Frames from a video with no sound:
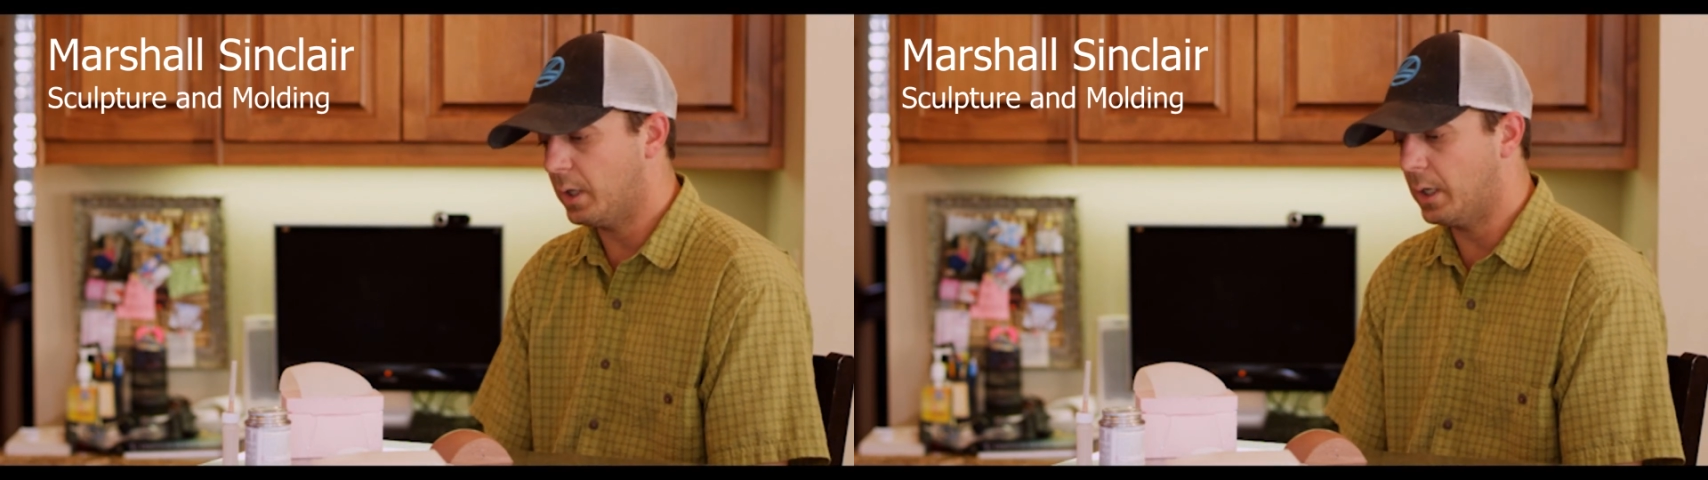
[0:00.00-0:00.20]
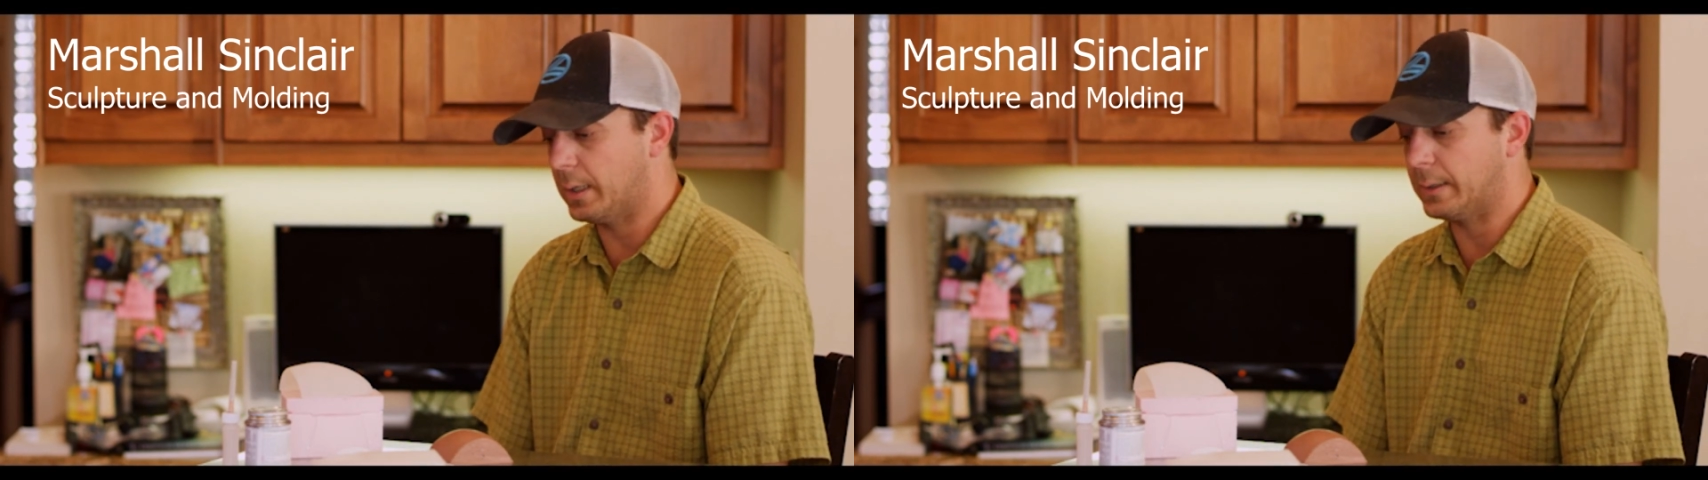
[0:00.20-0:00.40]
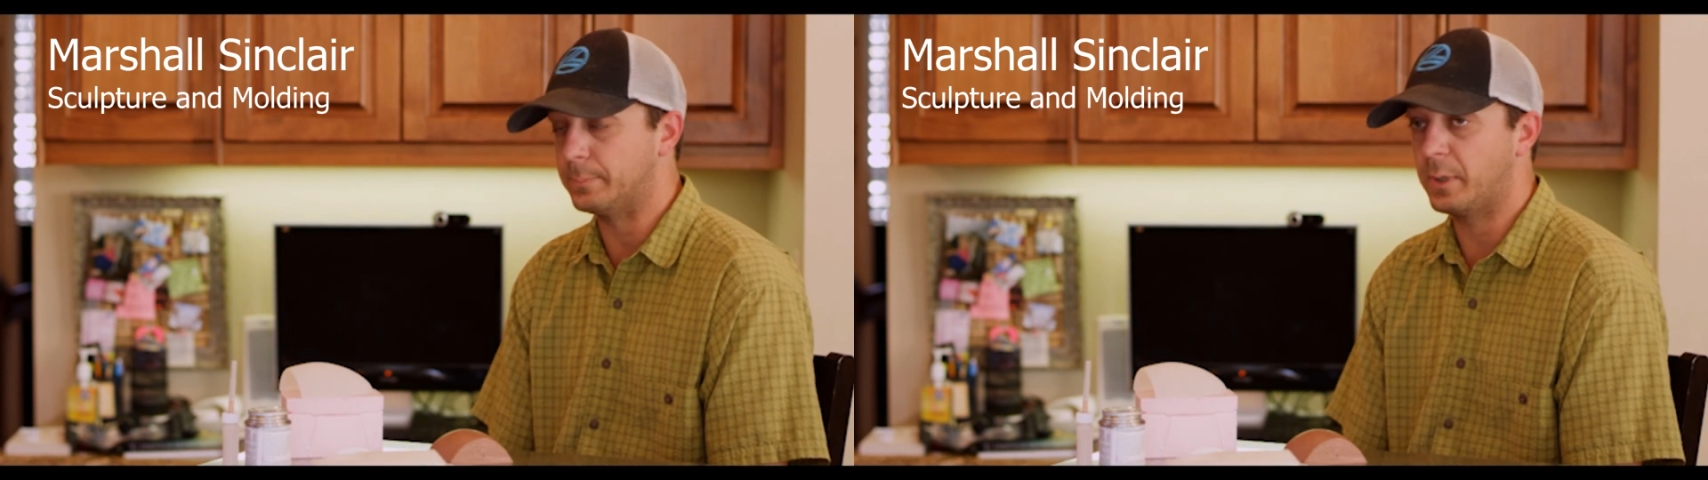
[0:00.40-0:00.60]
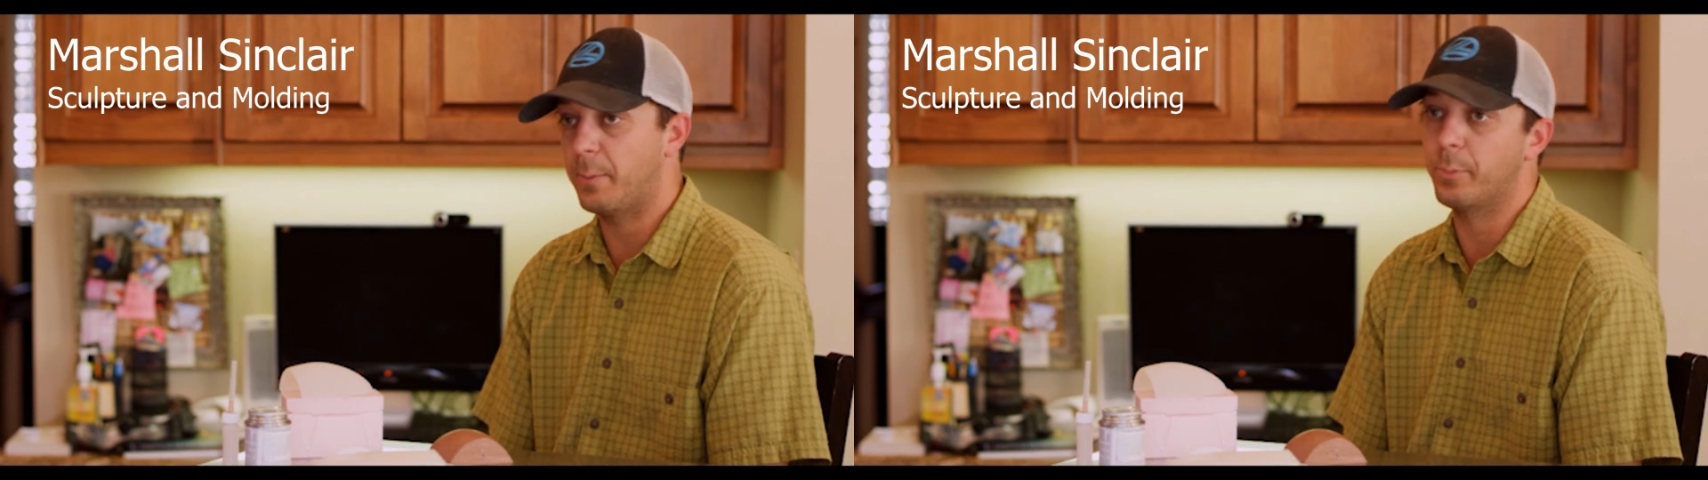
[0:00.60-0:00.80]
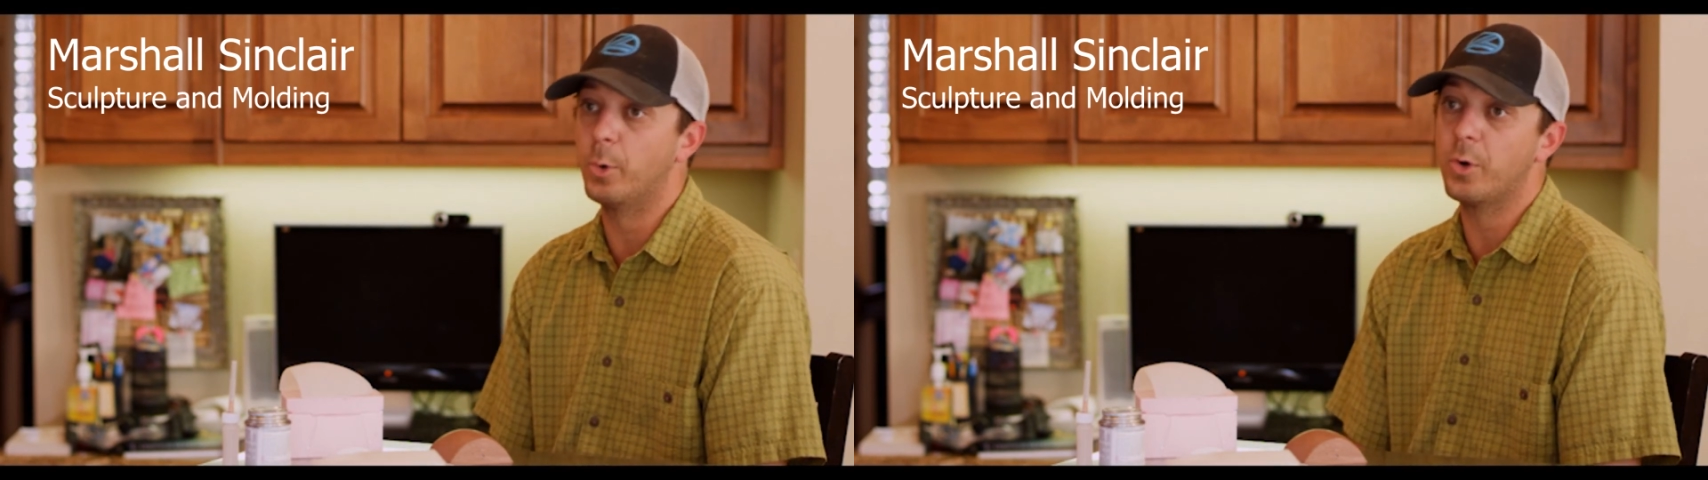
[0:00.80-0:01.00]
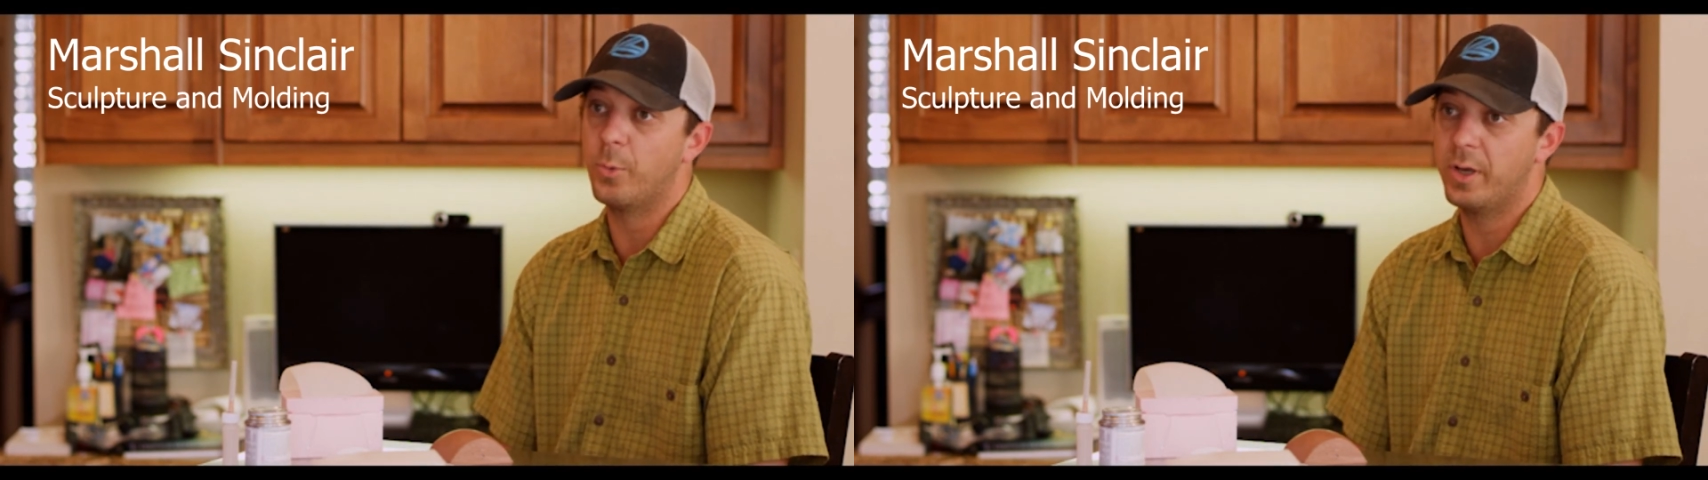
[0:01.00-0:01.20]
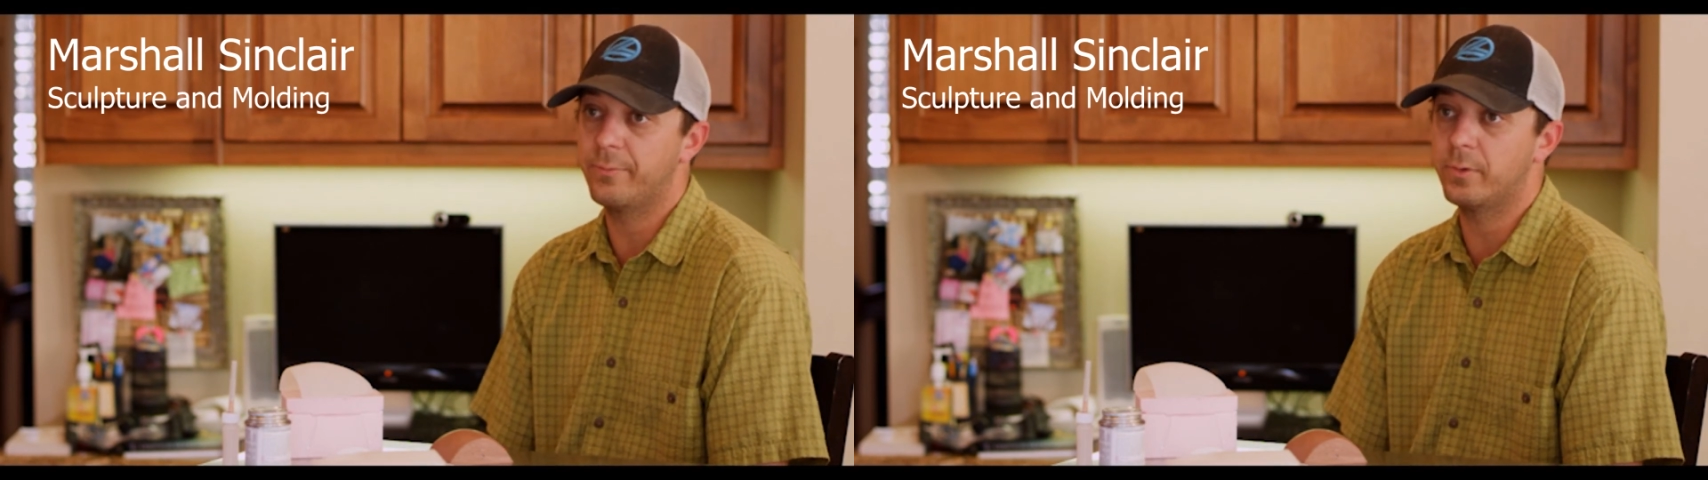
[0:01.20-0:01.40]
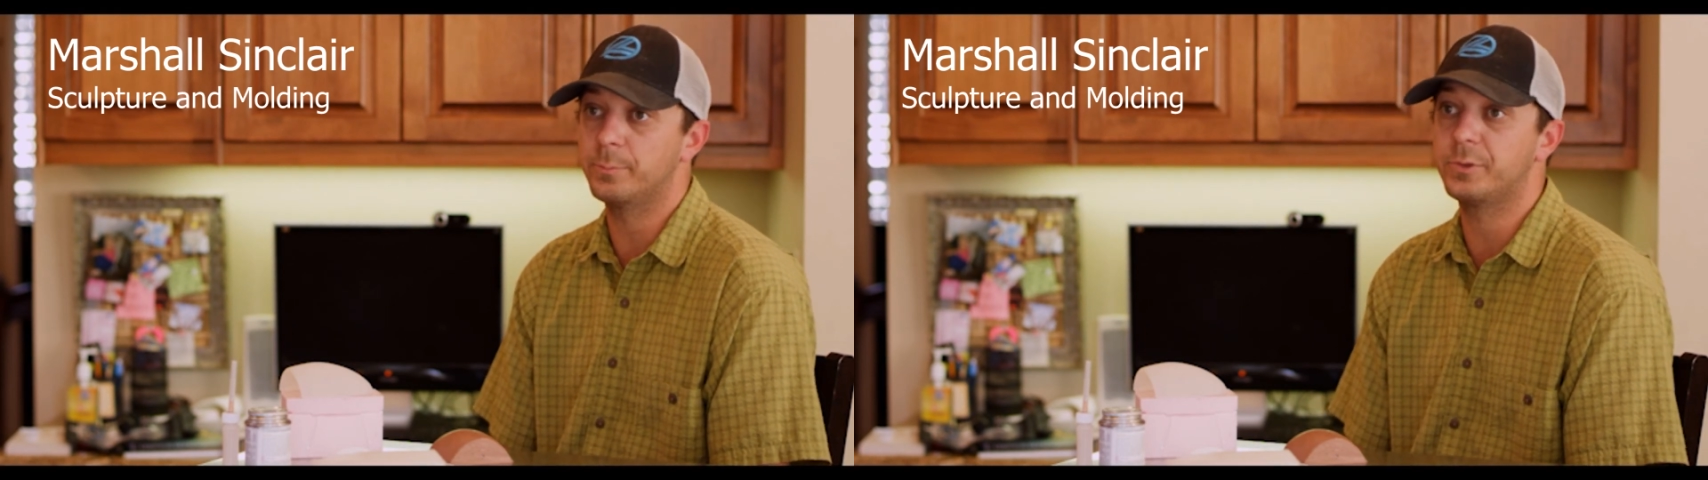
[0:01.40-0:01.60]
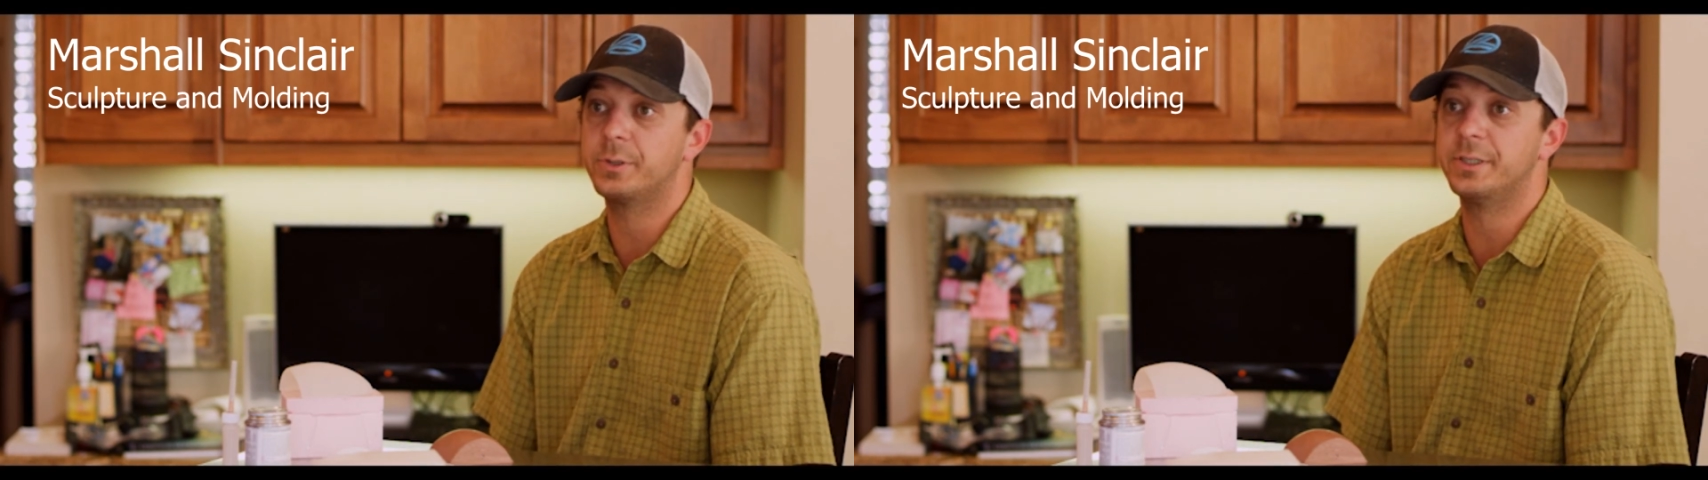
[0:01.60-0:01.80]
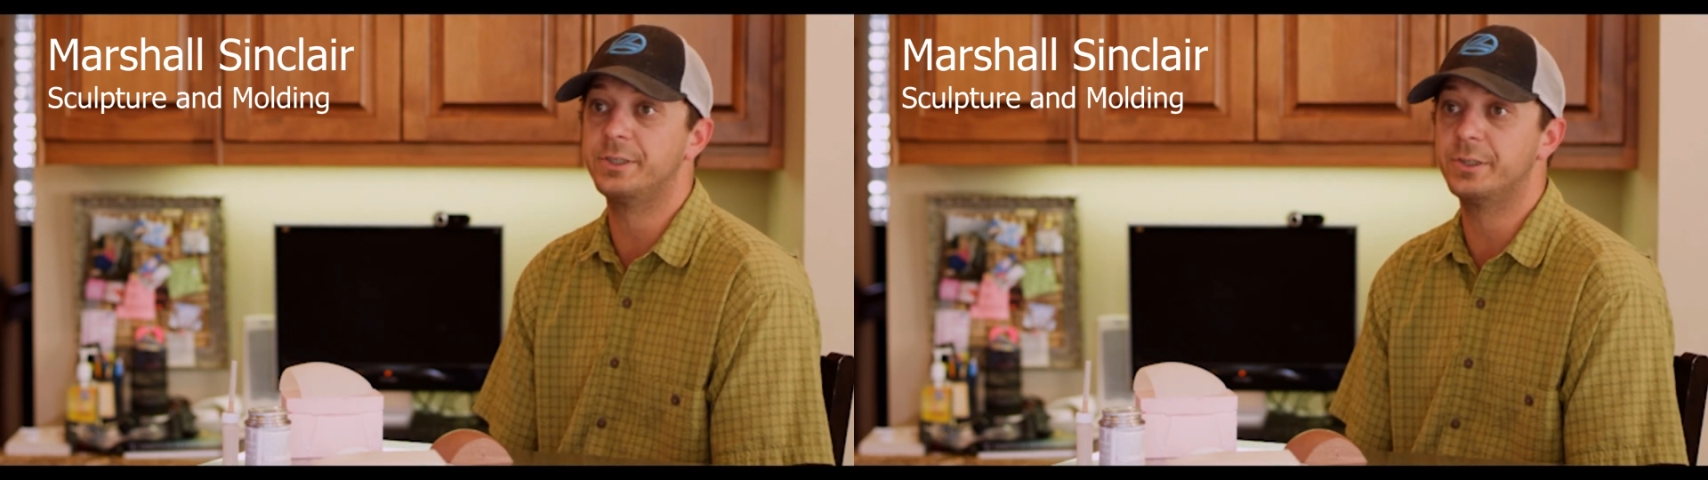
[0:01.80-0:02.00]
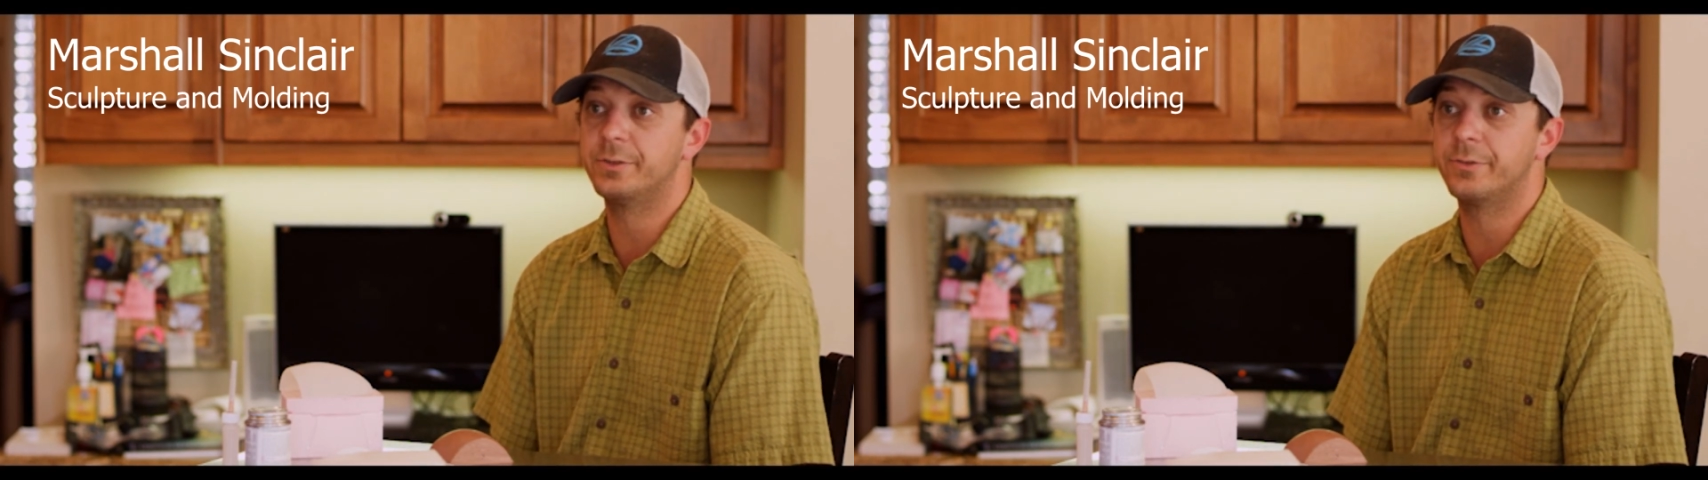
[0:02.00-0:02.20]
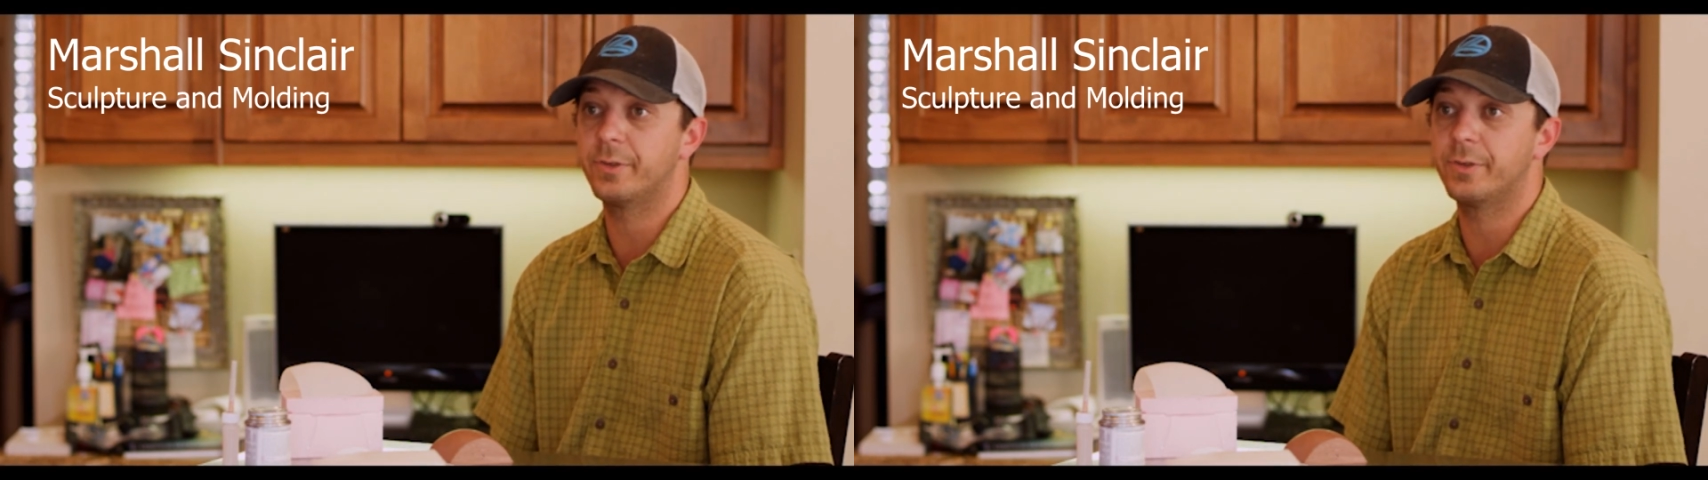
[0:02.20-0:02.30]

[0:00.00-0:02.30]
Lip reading: I broke away from traditions